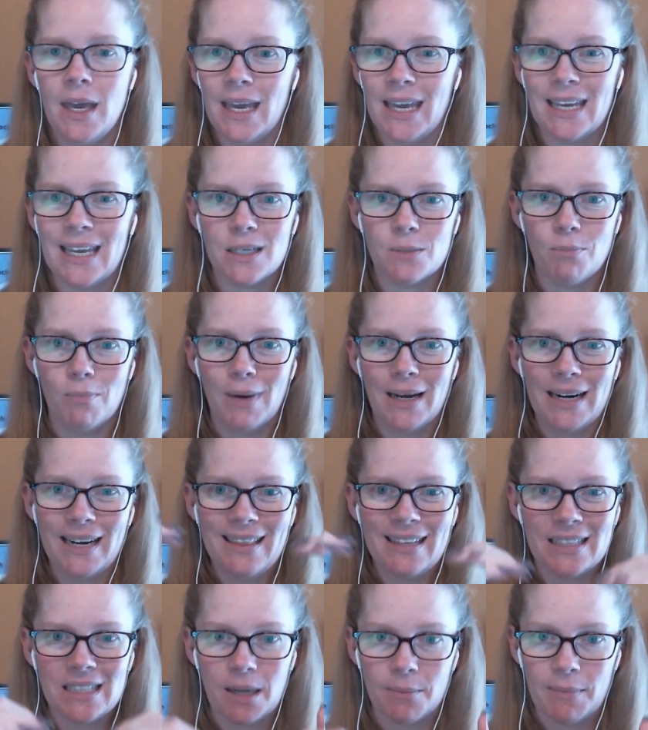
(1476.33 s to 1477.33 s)
It is money
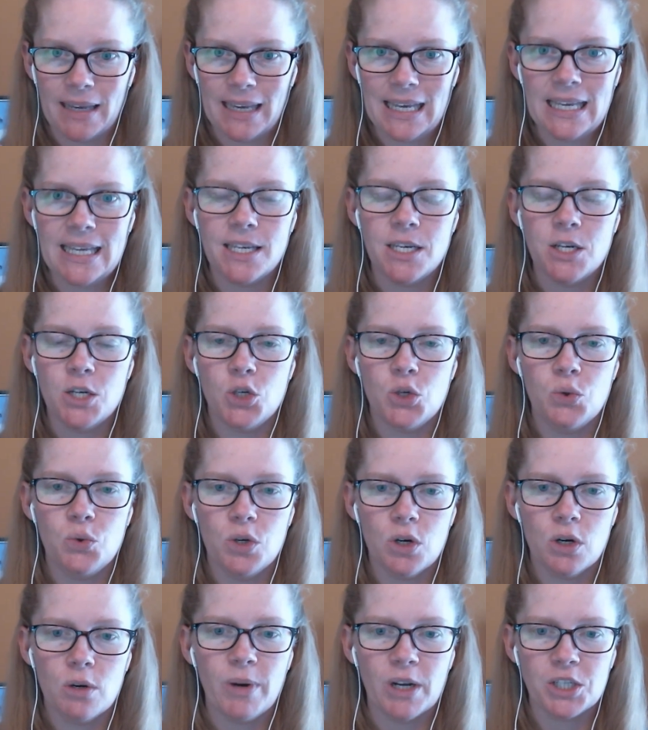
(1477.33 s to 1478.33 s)
that's coming into
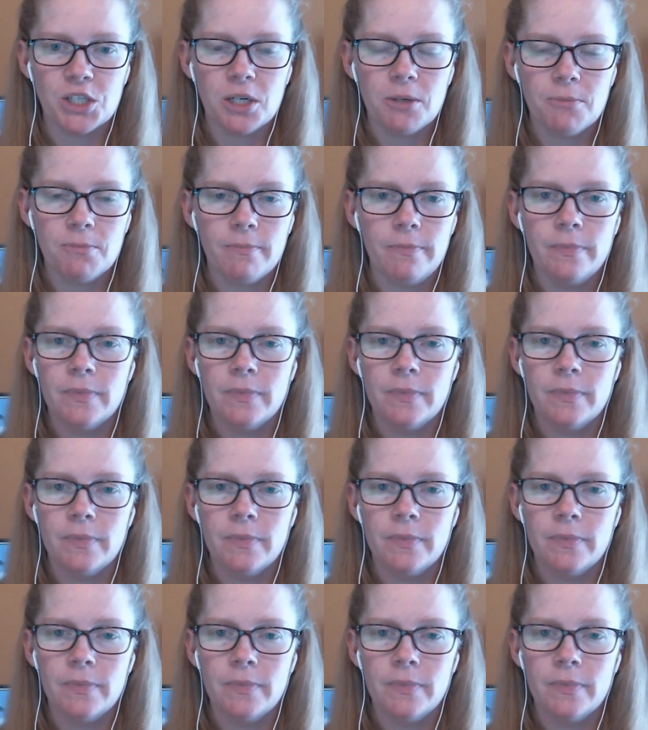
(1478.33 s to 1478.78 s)
your budget.